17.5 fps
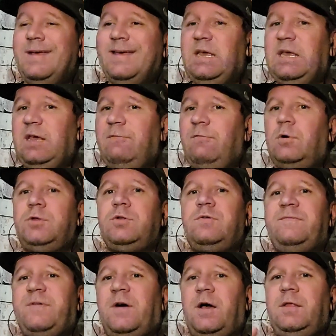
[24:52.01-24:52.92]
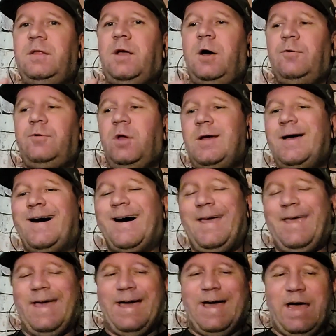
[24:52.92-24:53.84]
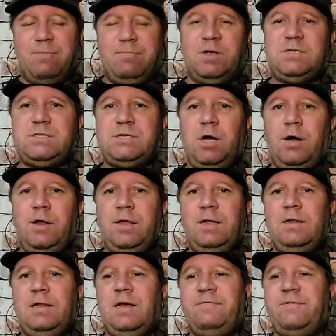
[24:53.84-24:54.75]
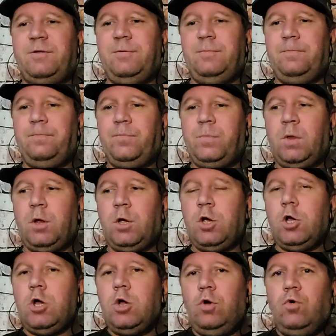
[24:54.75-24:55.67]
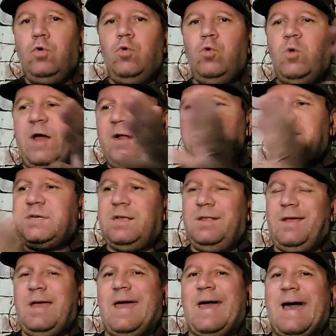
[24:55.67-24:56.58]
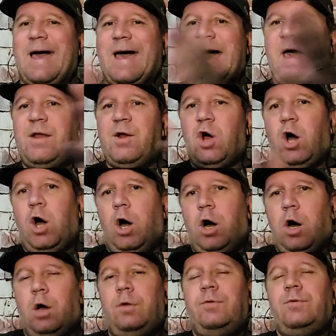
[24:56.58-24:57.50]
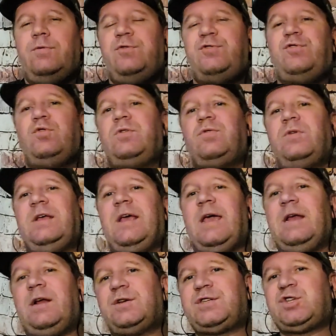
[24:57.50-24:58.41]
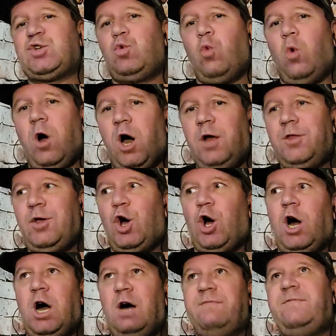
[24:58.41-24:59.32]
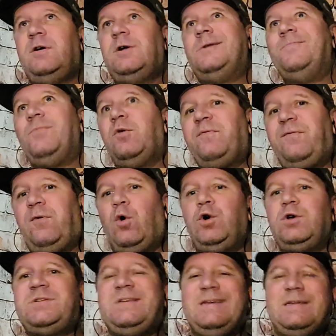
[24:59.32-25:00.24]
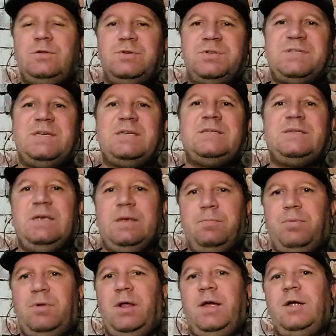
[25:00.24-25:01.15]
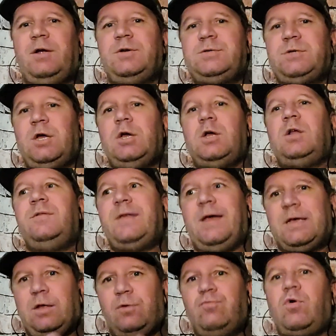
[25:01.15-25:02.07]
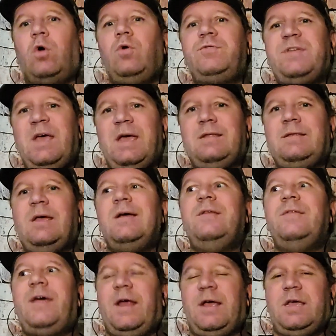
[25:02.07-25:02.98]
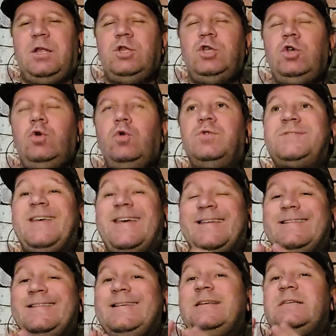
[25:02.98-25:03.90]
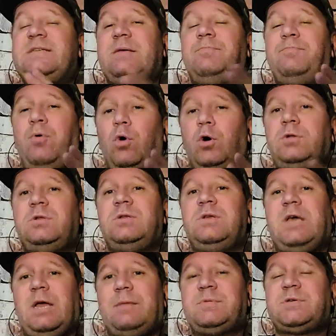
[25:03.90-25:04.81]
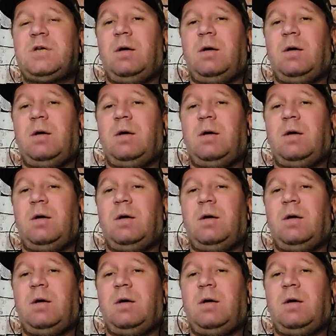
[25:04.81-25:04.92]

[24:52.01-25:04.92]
He wanted to find out, I have my starting 11, Who else can I add on to create a squad of 14 to 16 players that can rotate, that I can use in these important games